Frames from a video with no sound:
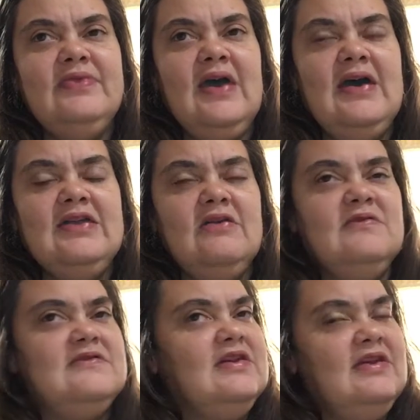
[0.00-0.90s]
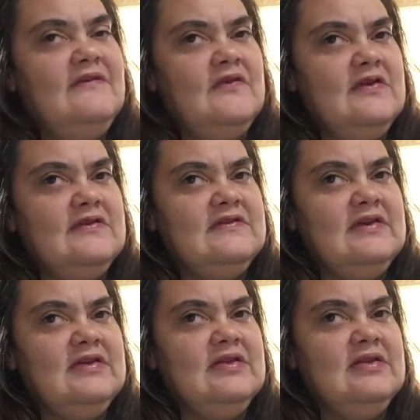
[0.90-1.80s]
I noticed a difference
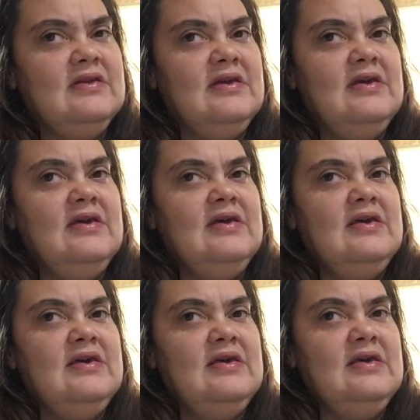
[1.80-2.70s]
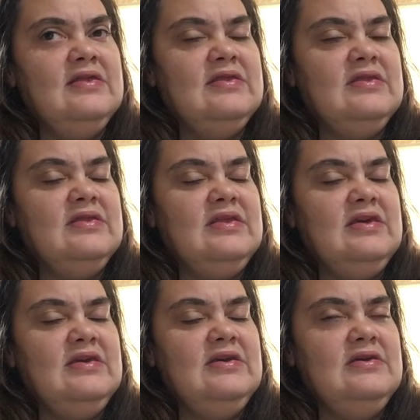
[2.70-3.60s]
in
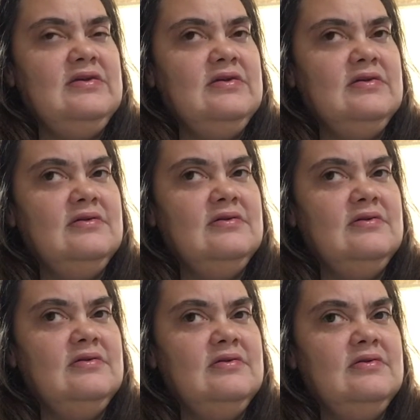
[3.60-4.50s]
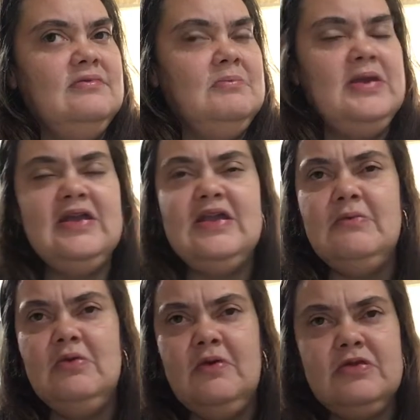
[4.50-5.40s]
the being able
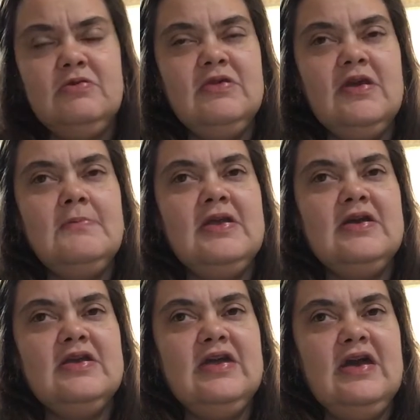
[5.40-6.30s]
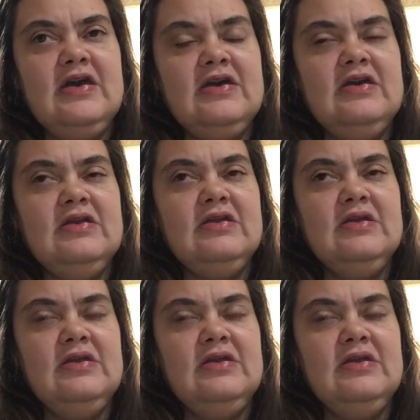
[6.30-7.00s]
to work through that panic attack and